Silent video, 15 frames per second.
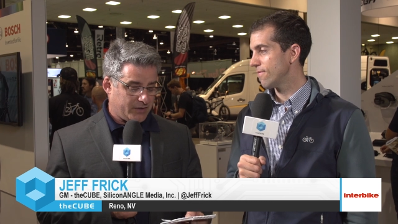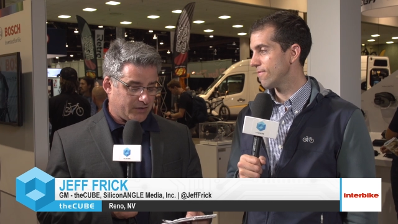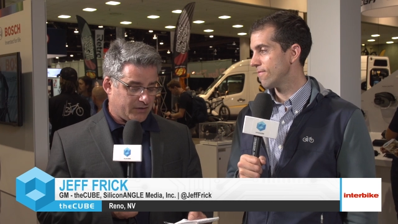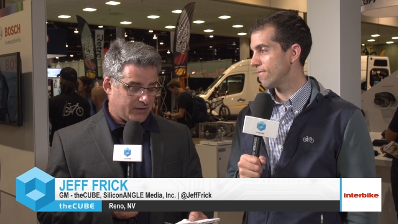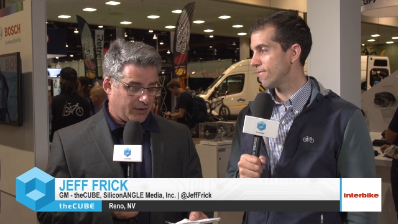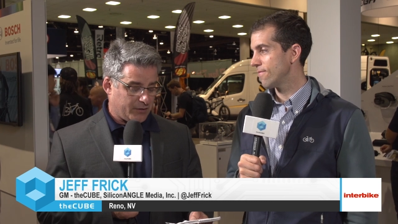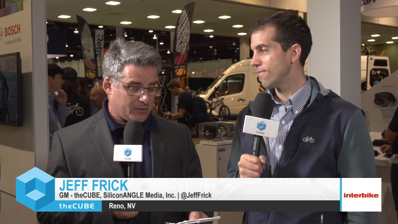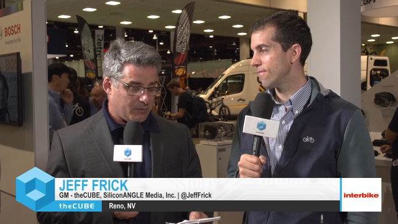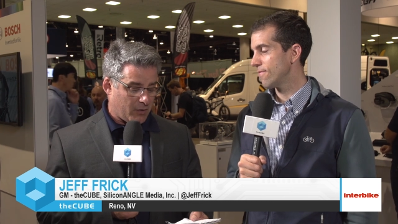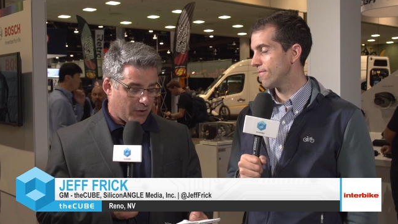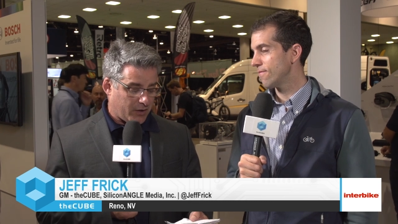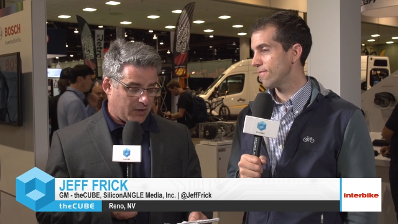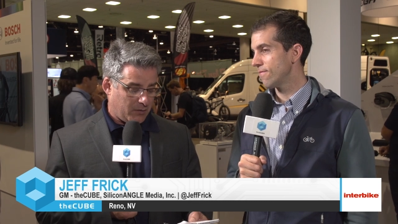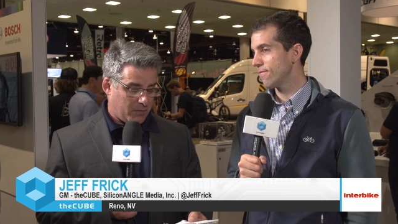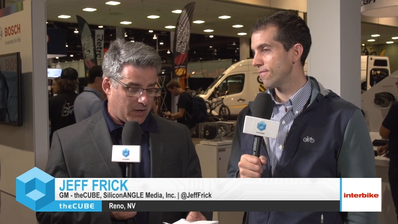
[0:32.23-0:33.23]
Speaker 1: He's a sales and
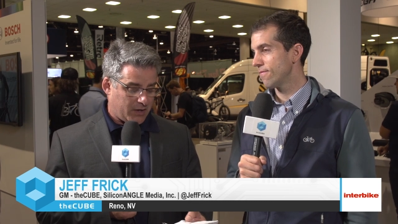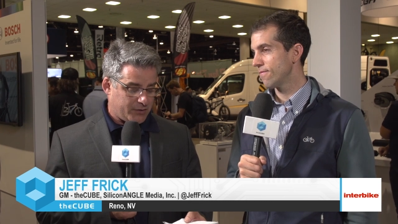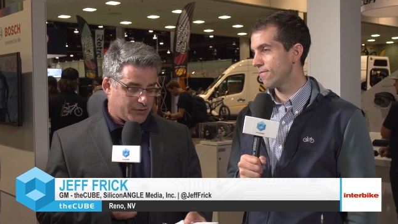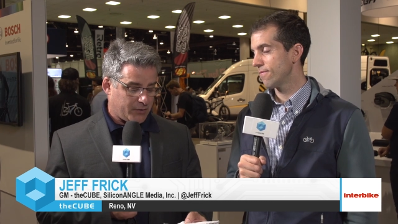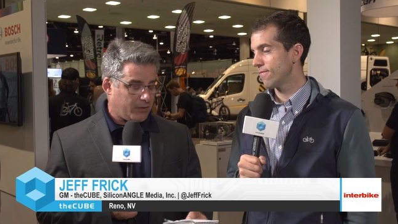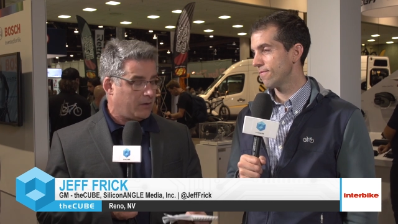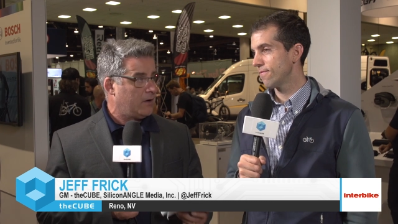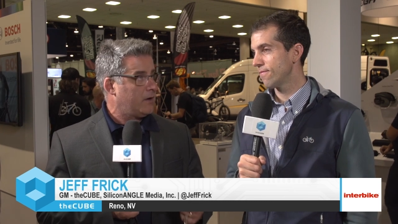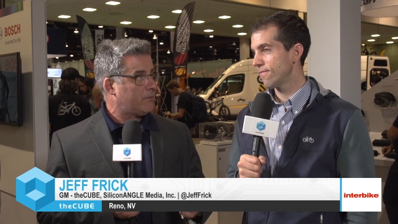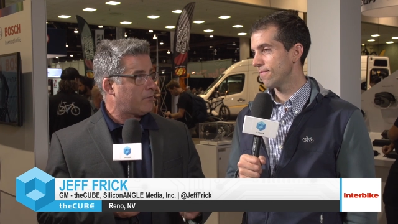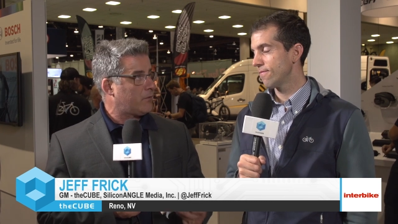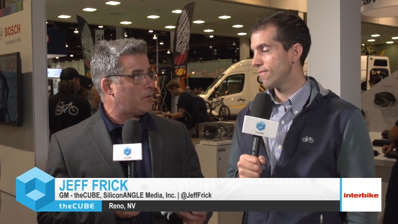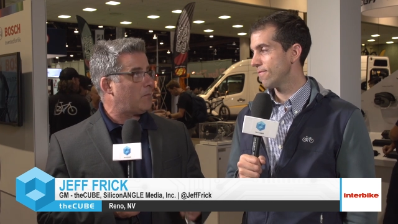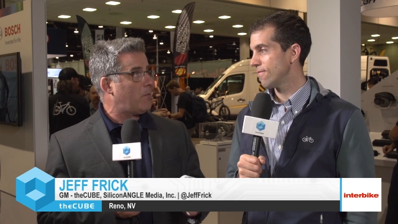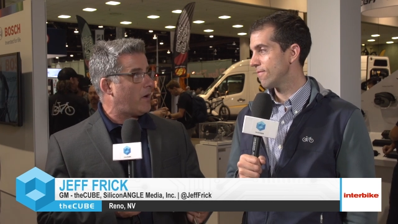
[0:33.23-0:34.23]
marketing manager
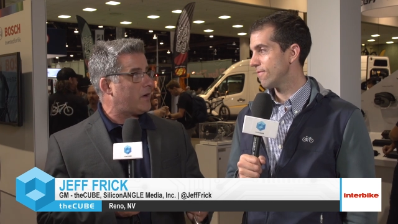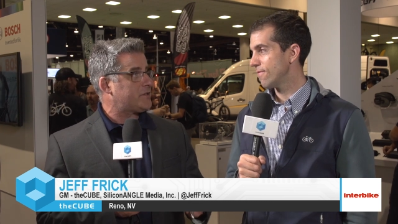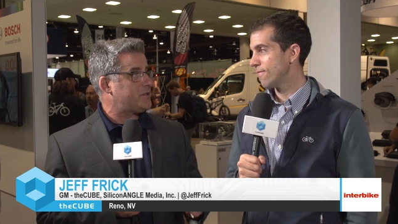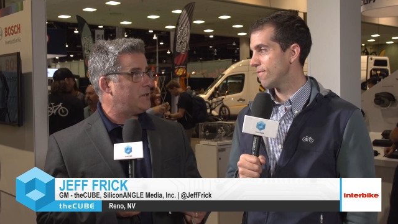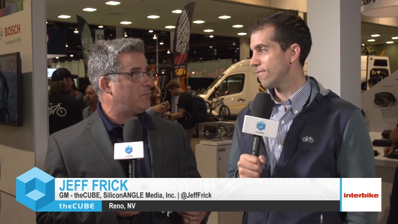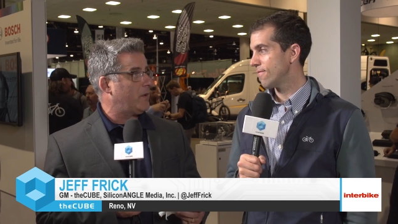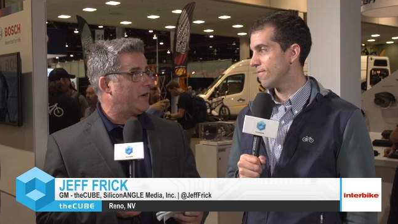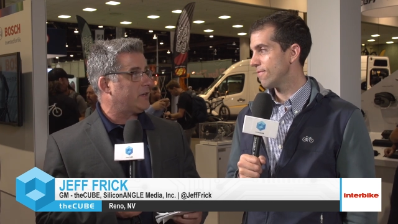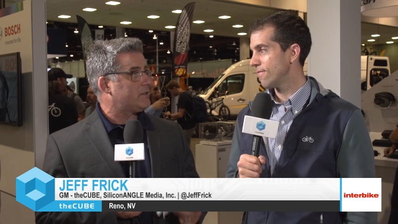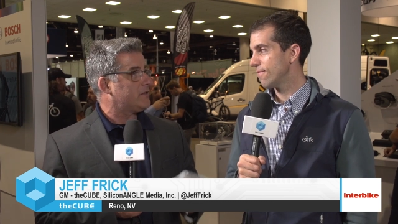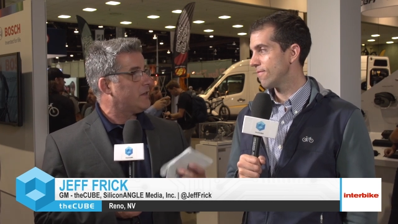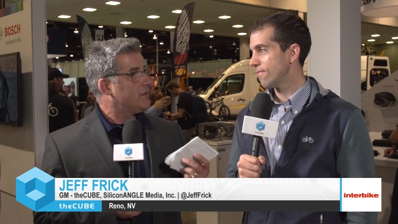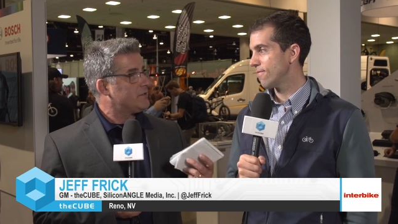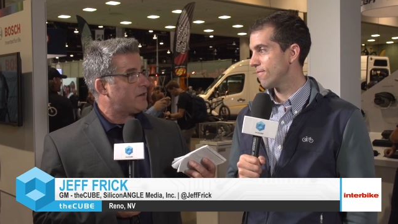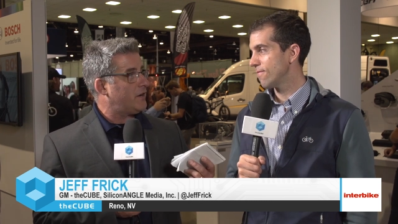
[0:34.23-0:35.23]
for the Bosch e-bikes.
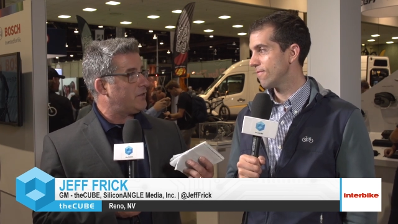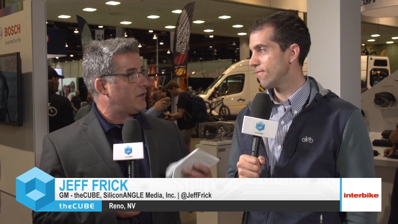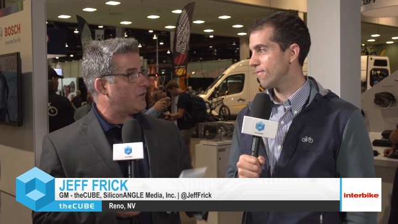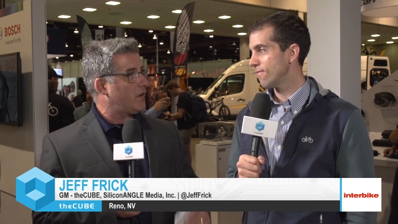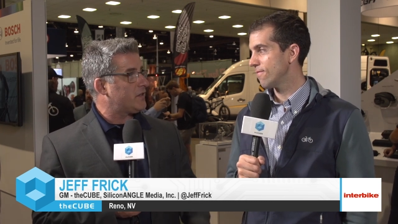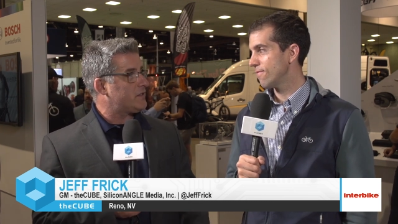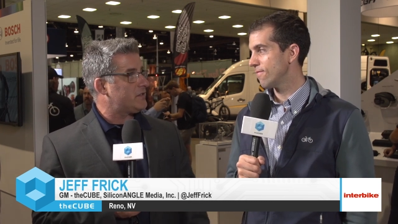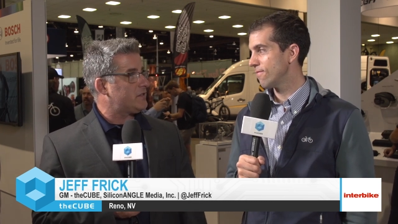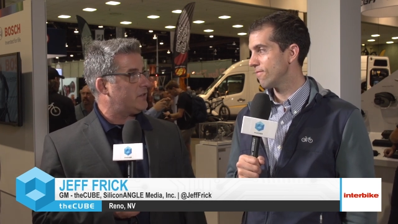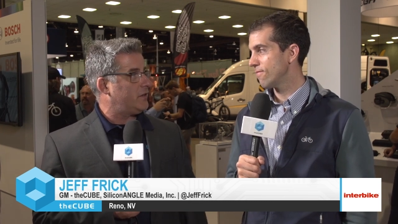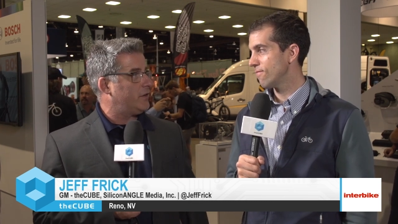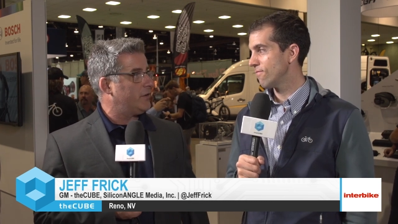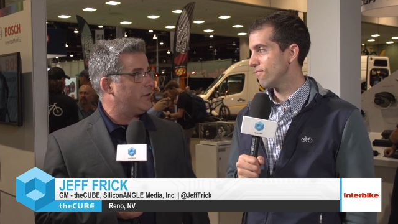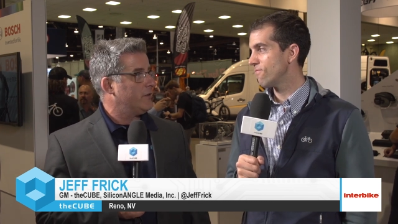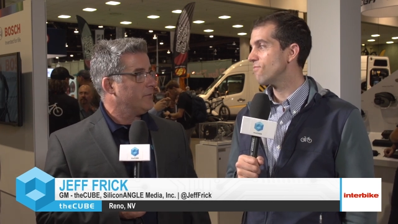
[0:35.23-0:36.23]
Jonathan, great to see
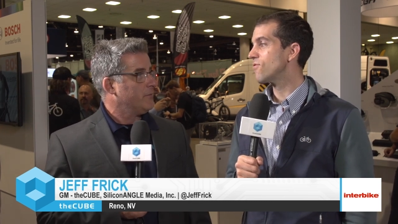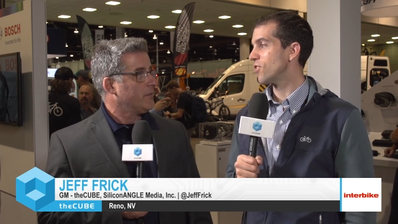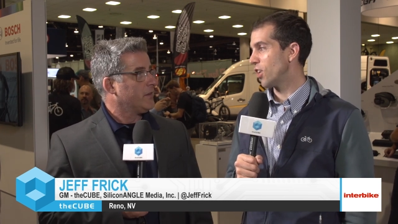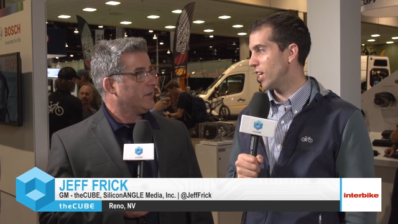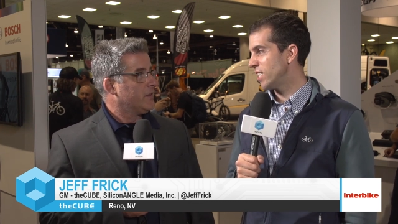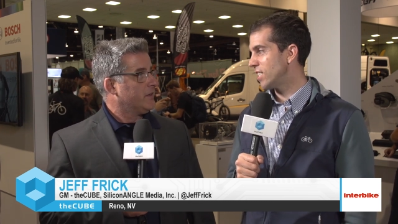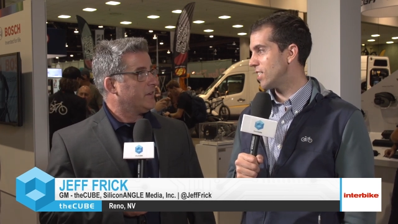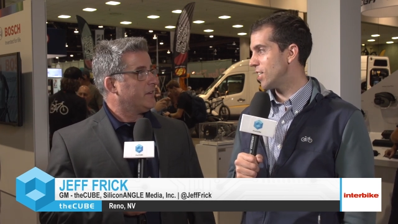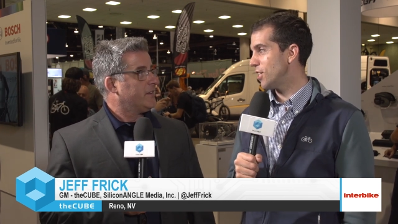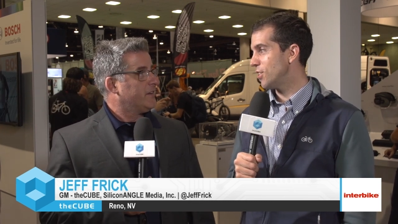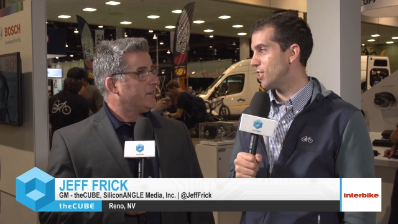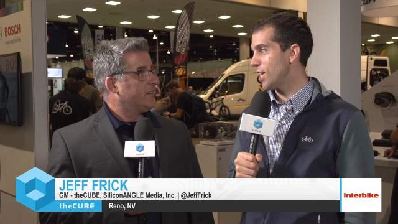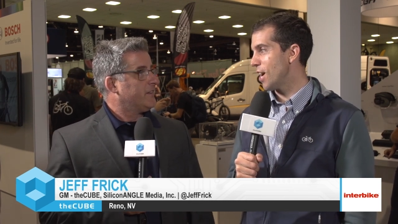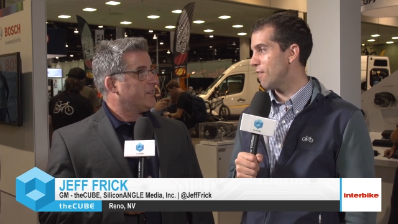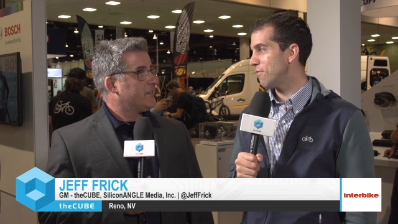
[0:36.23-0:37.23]
you. Great to see you,
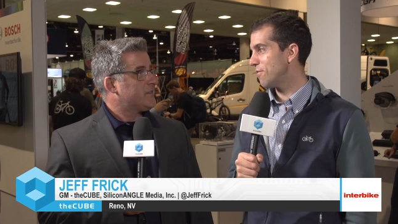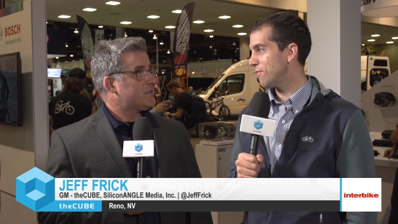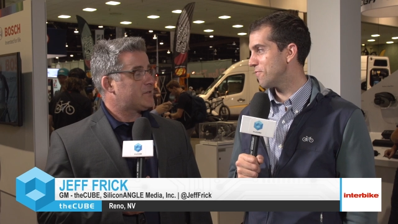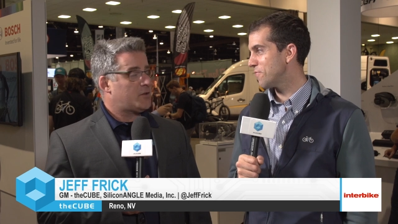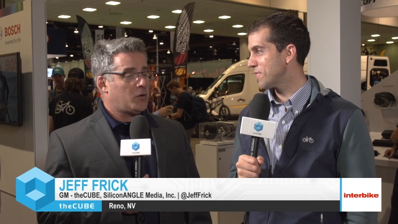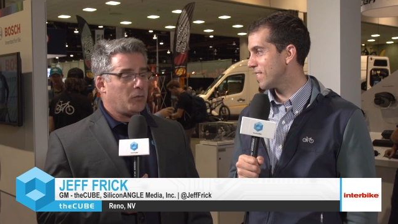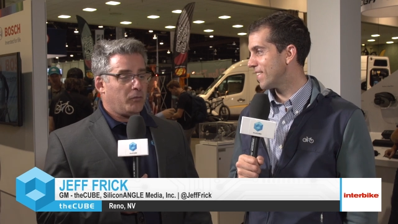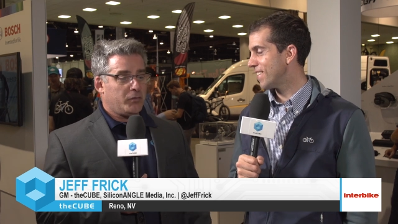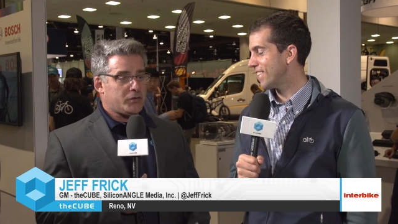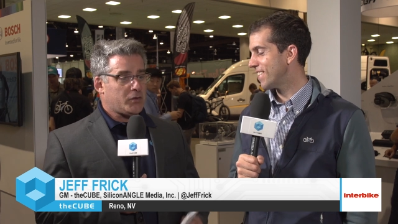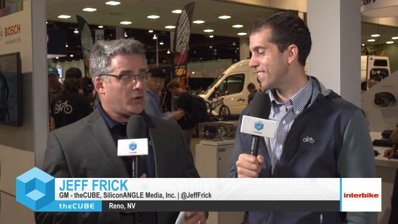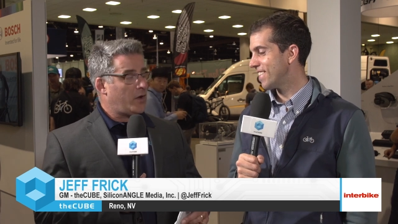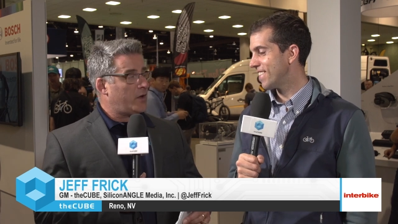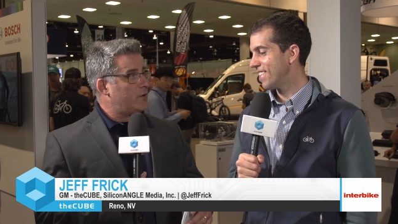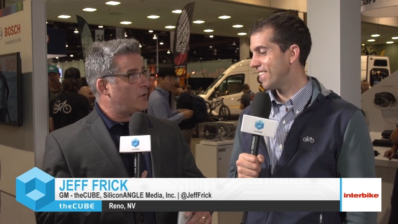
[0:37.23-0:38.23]
Jeff. So
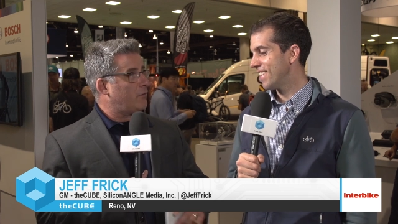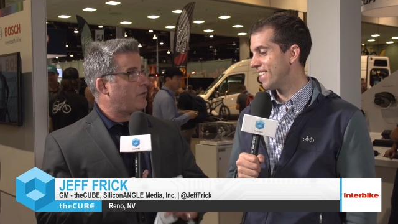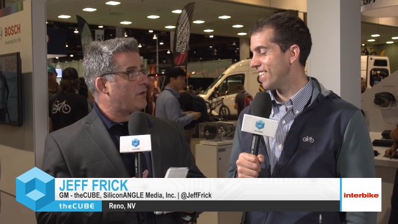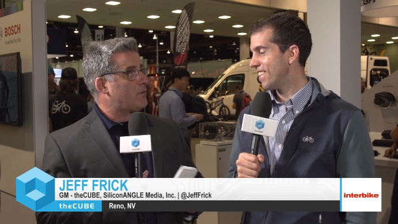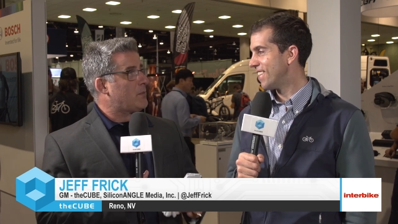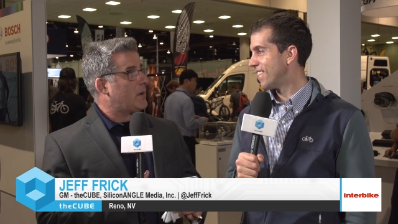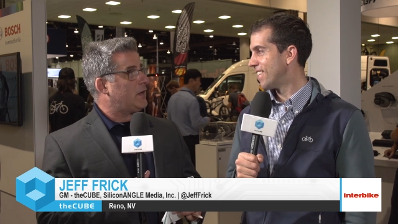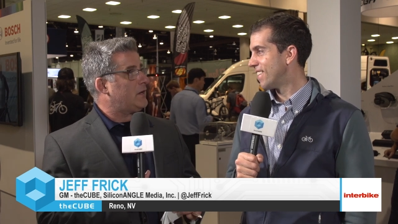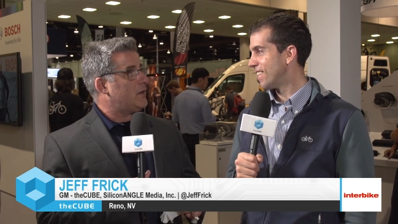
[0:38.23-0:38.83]
I don't know if everybody